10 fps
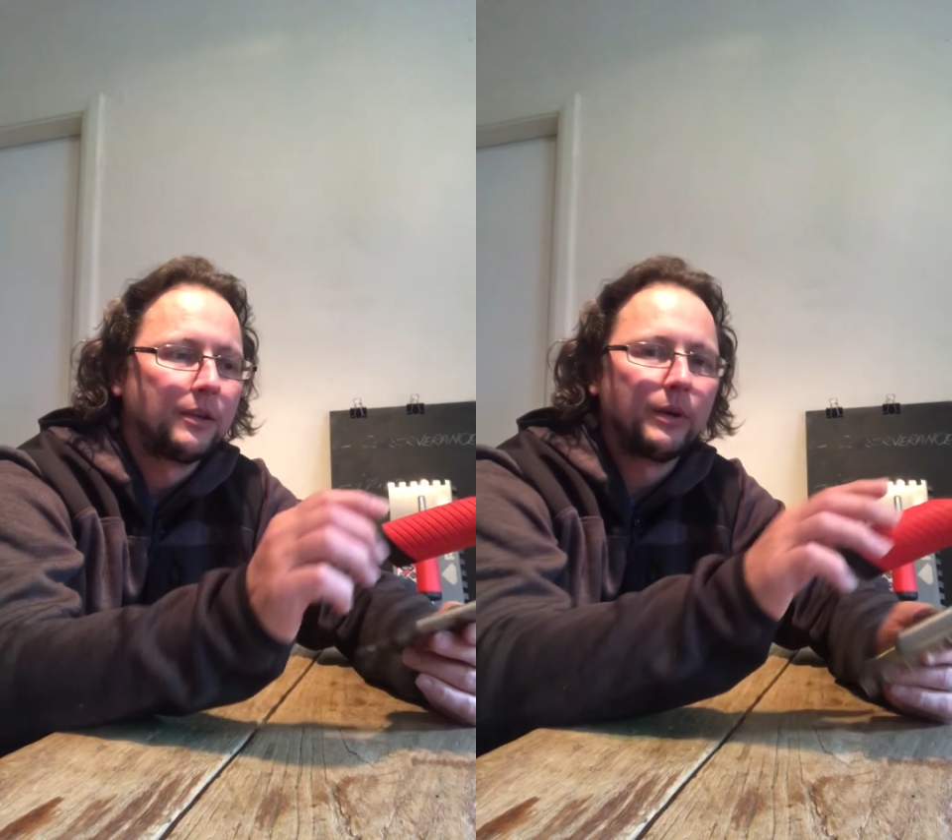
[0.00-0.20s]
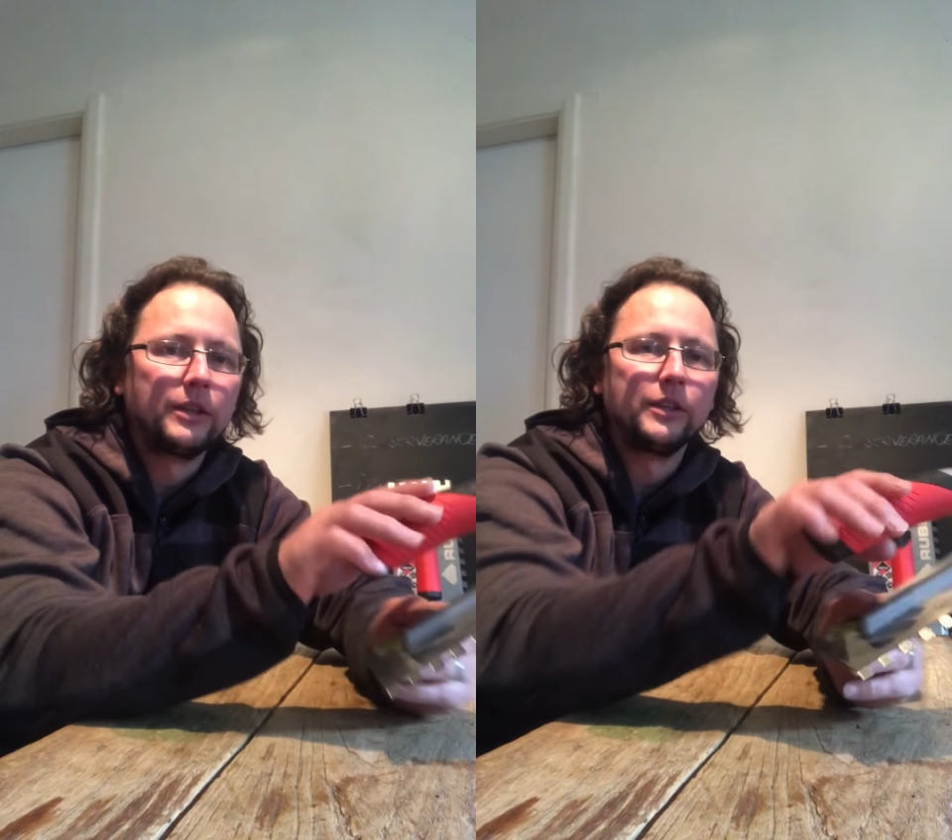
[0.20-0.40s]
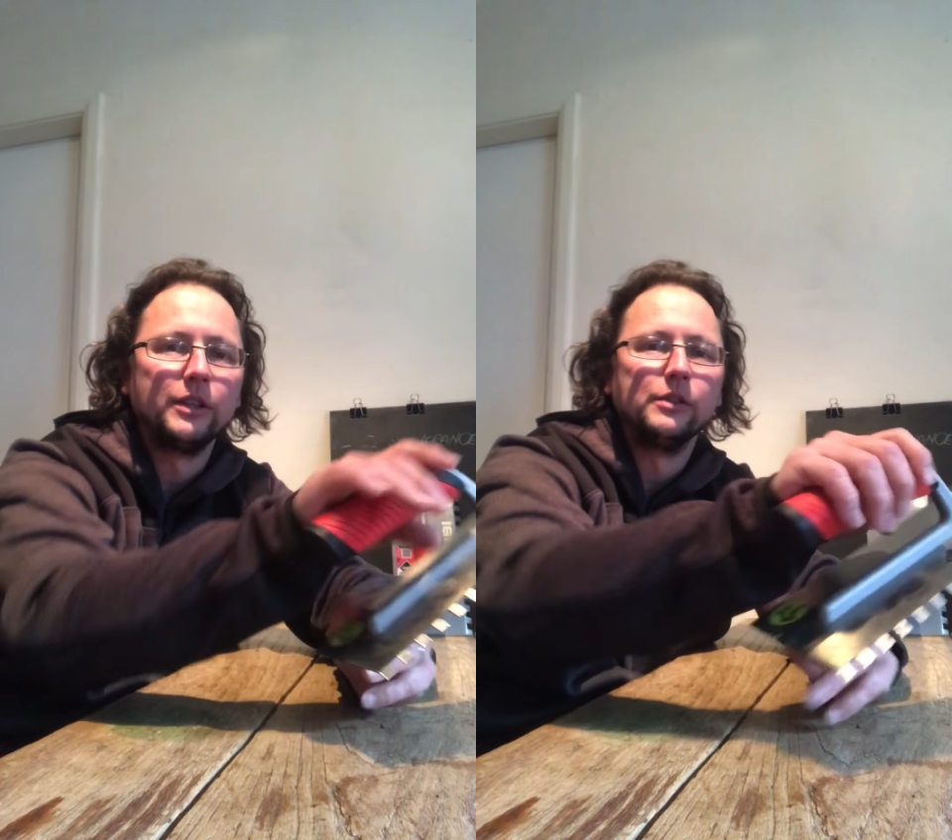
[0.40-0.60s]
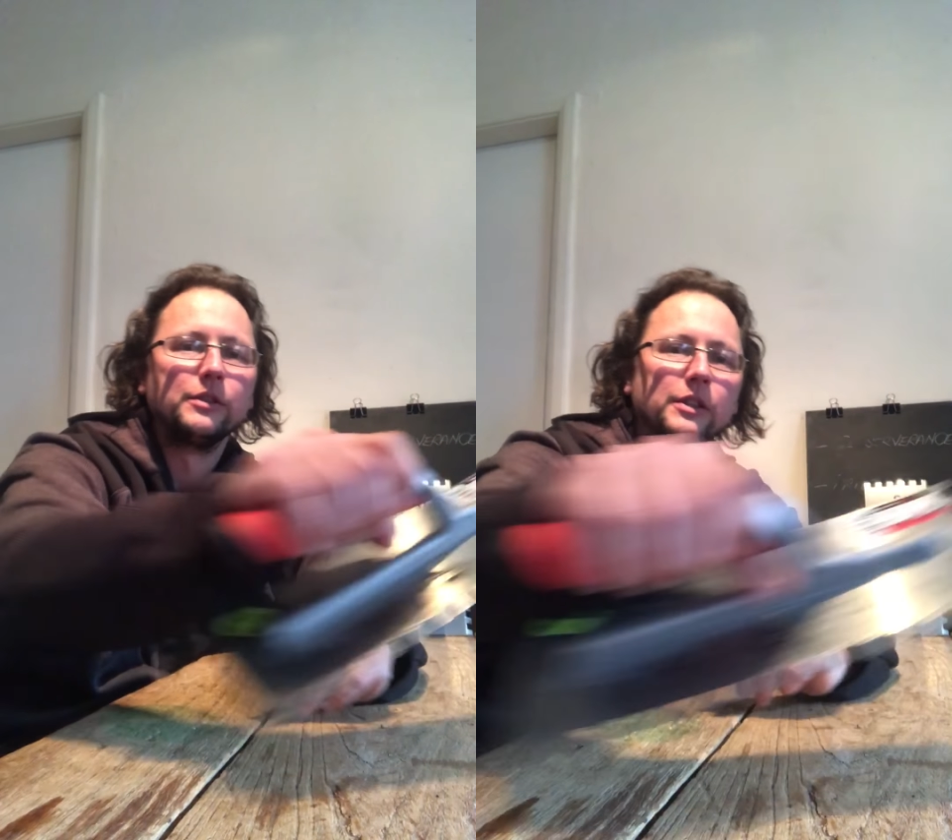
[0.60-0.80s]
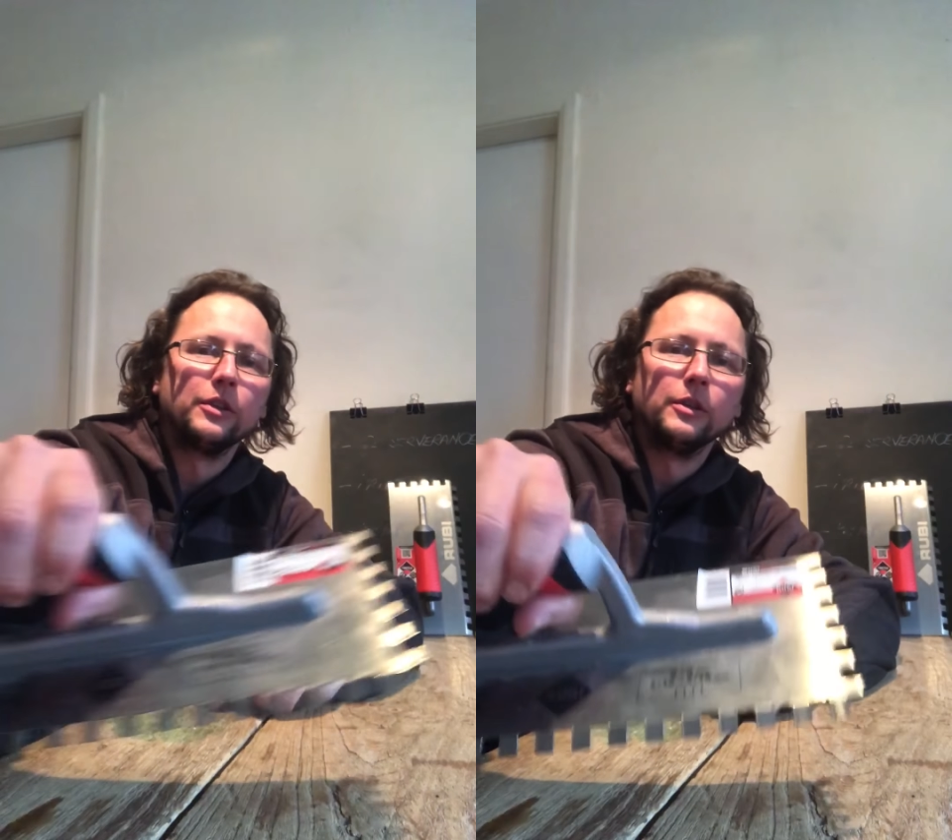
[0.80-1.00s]
when you're
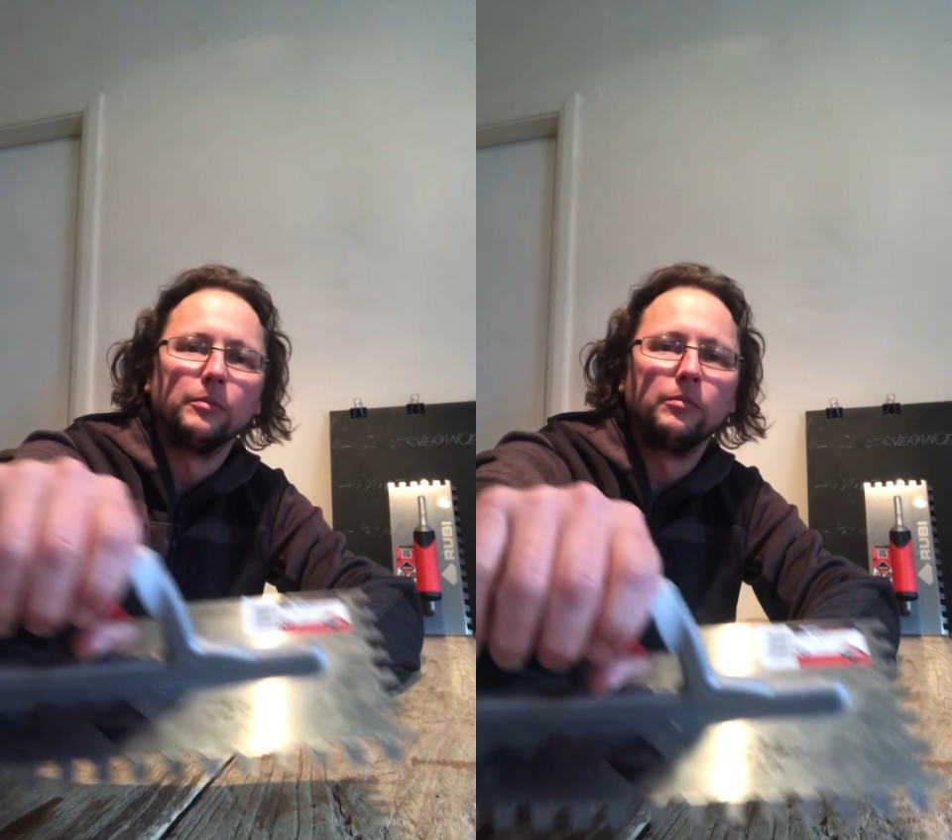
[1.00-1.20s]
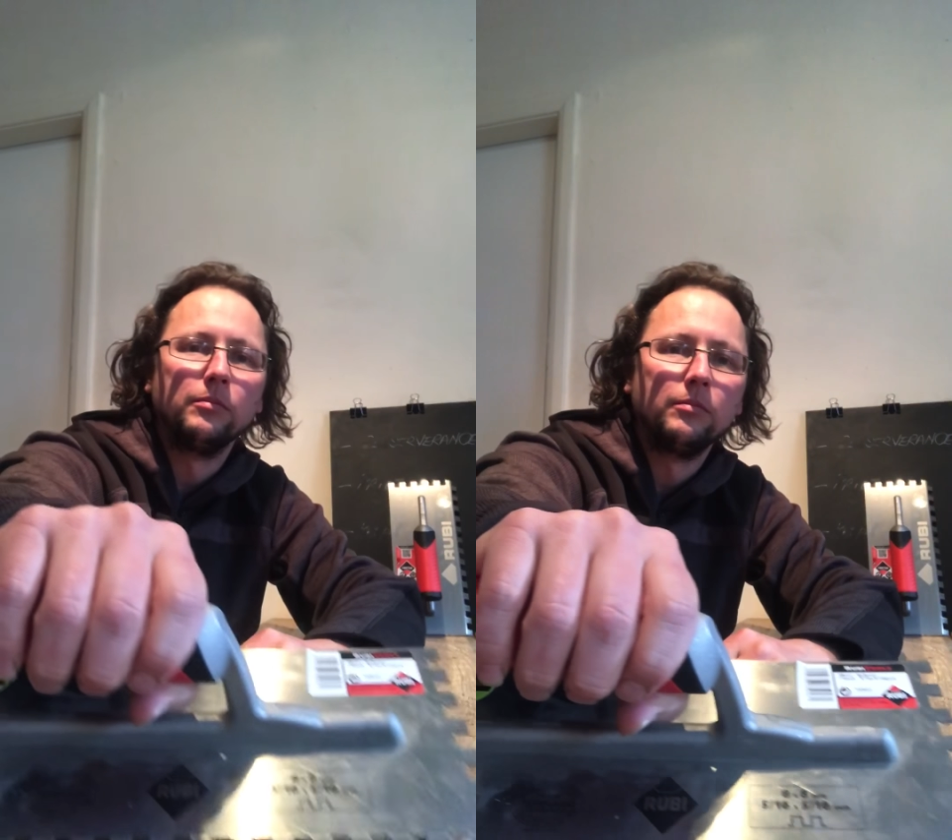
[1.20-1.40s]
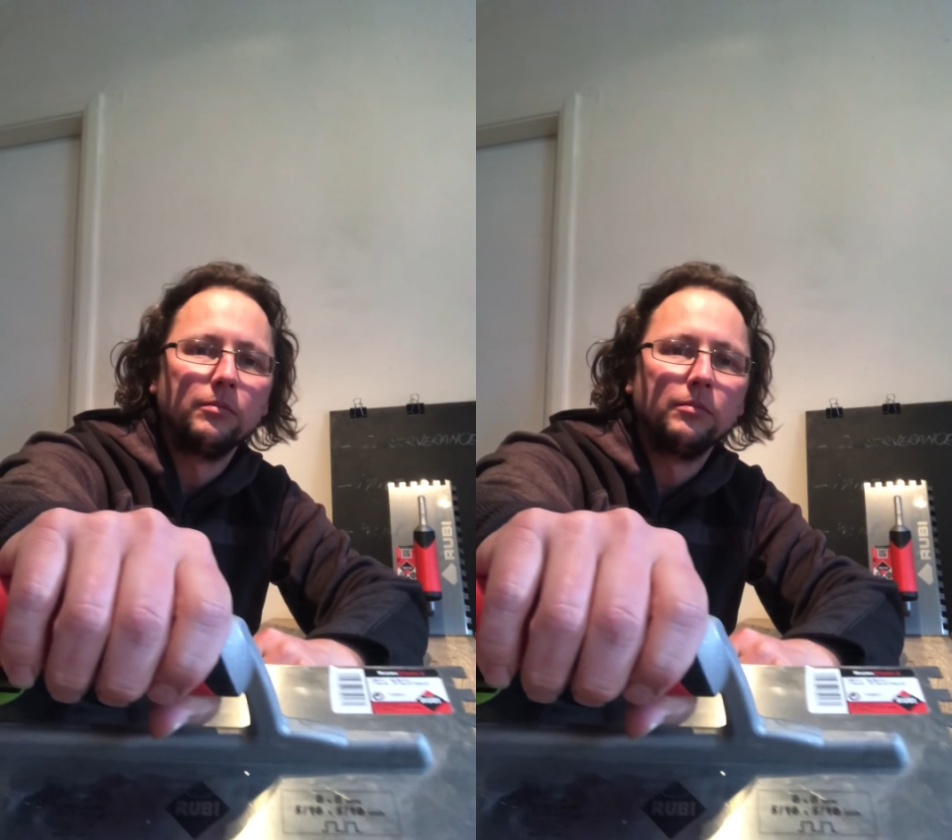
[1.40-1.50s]
using them,